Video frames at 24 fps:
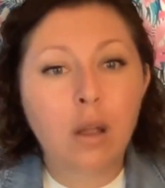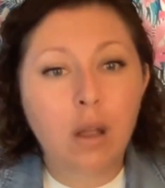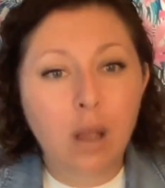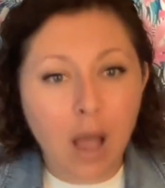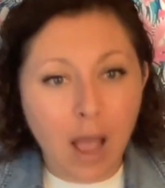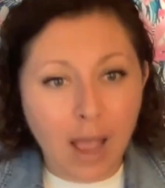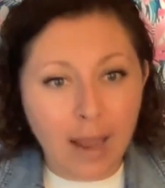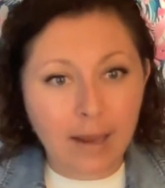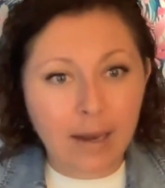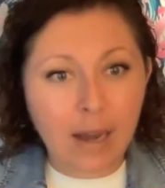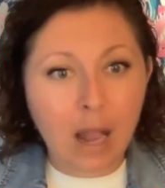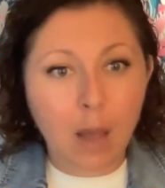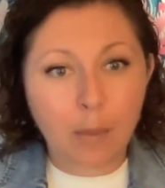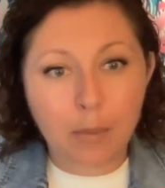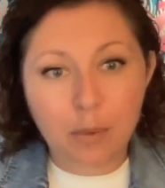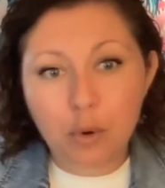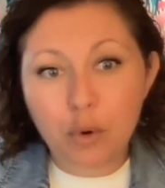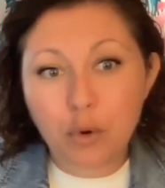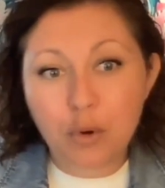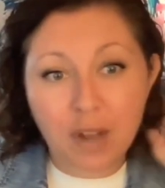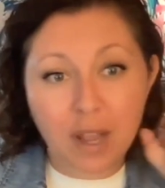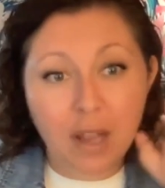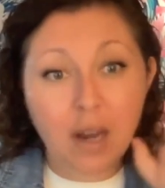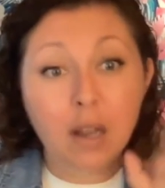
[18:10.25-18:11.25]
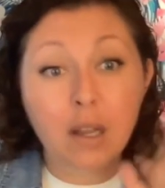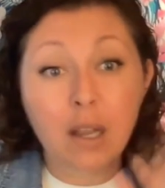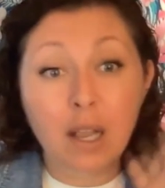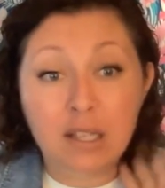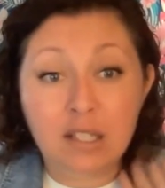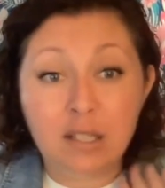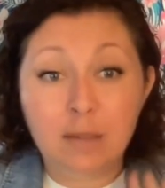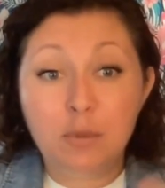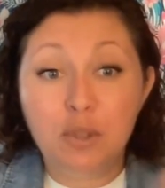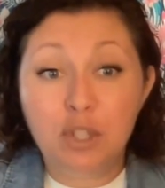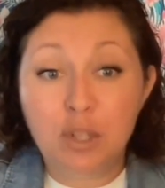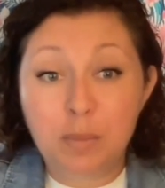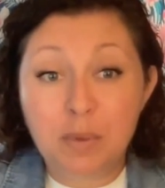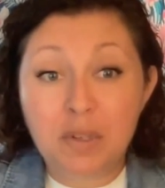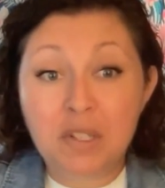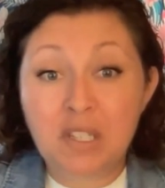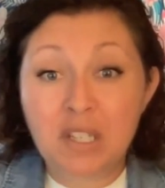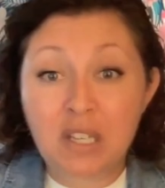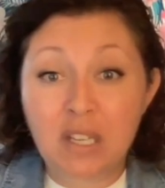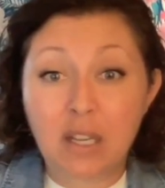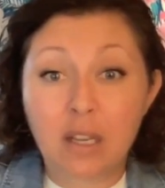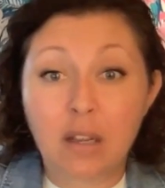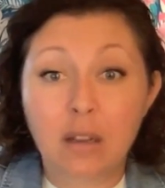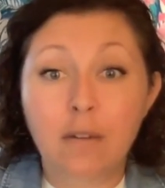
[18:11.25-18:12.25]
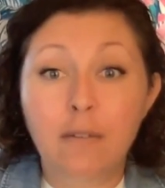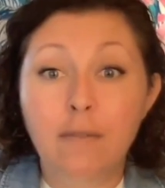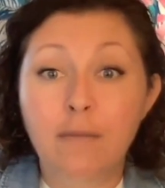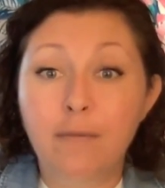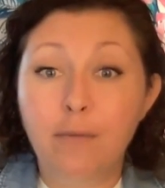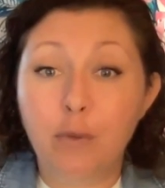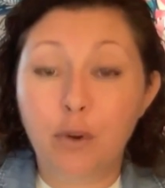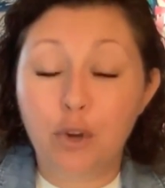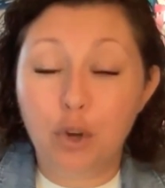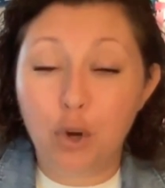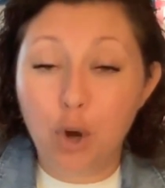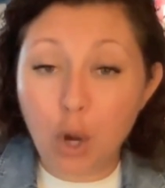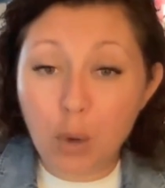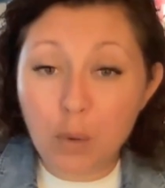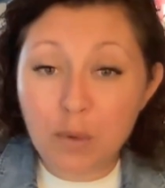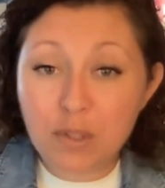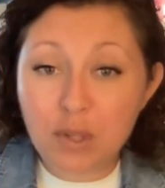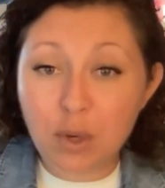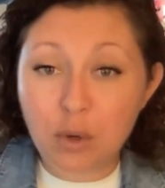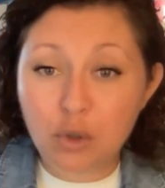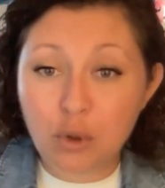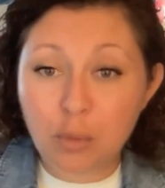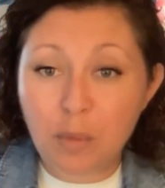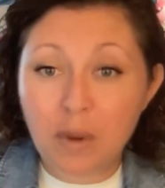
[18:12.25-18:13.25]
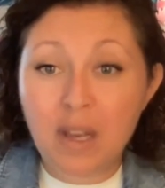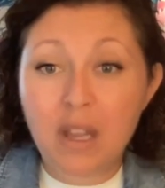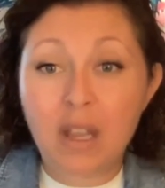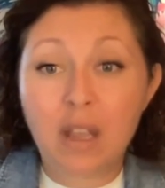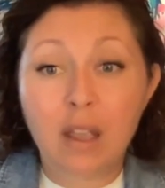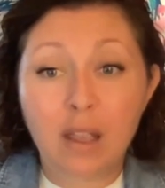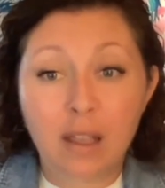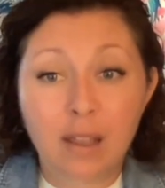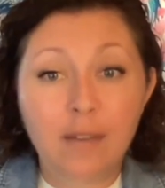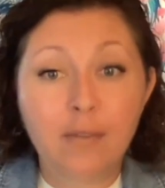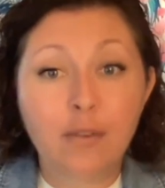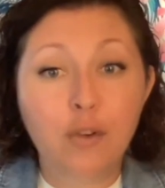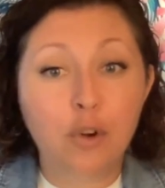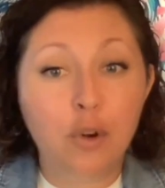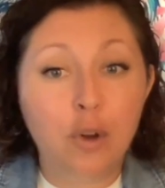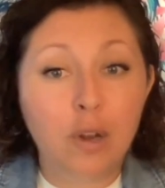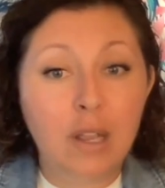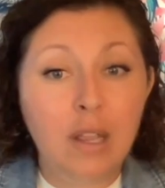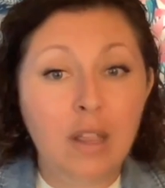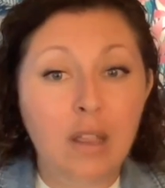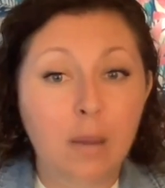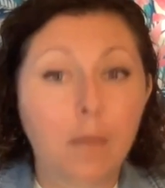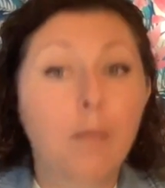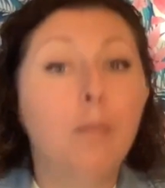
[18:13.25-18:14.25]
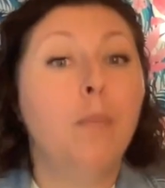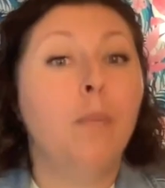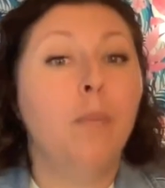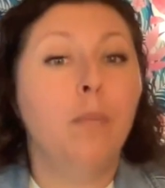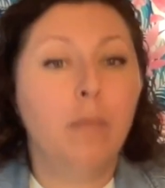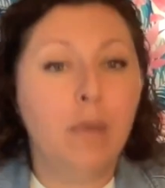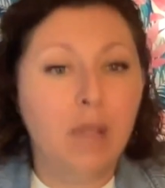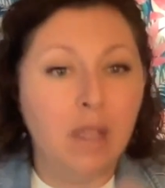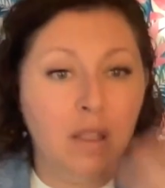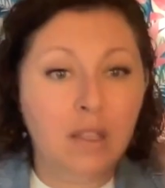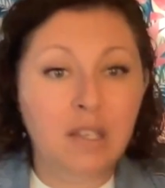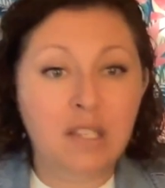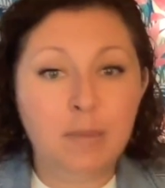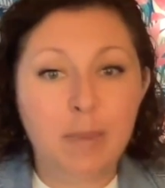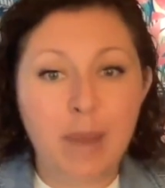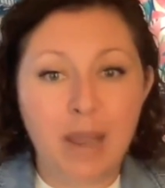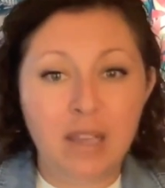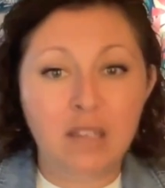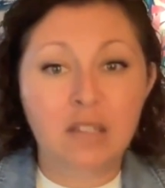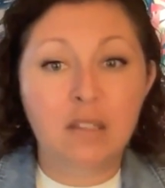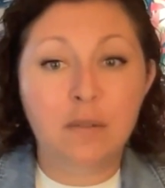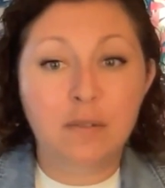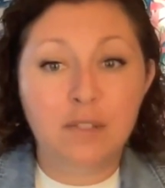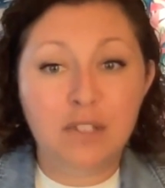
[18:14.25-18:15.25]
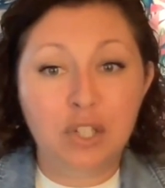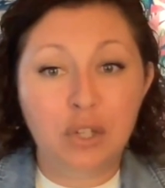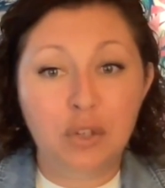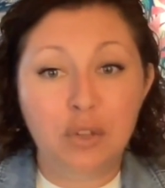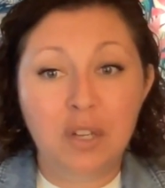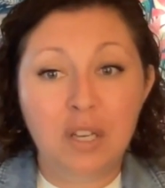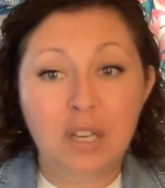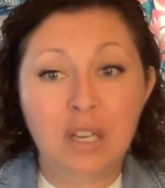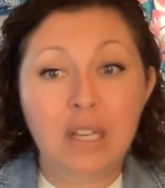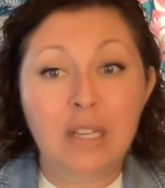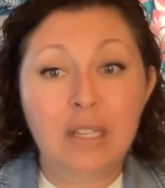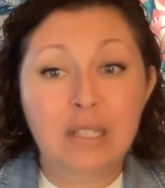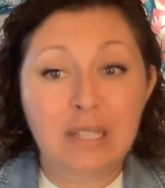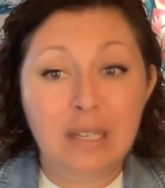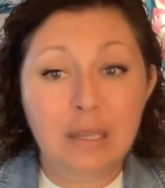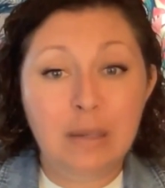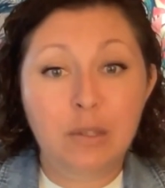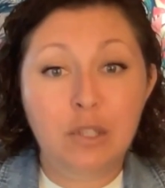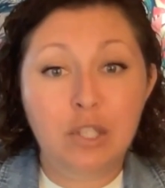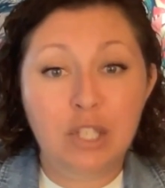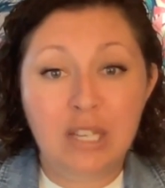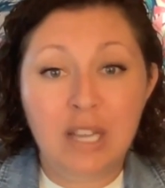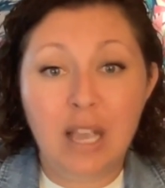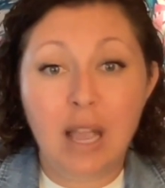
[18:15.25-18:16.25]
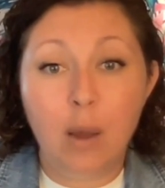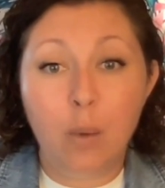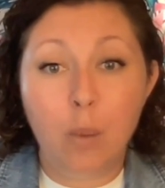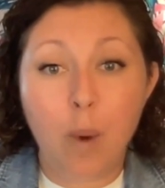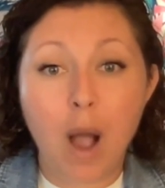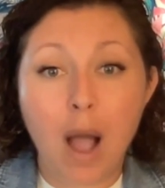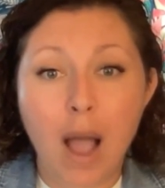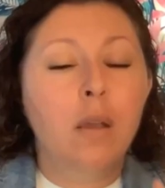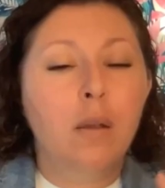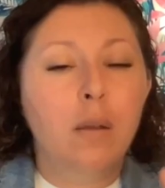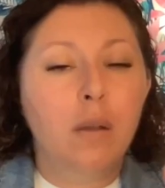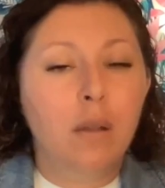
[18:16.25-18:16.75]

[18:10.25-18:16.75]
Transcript: I can help you create a custom GPT for your own social media if you're in the space of still needing to DIY.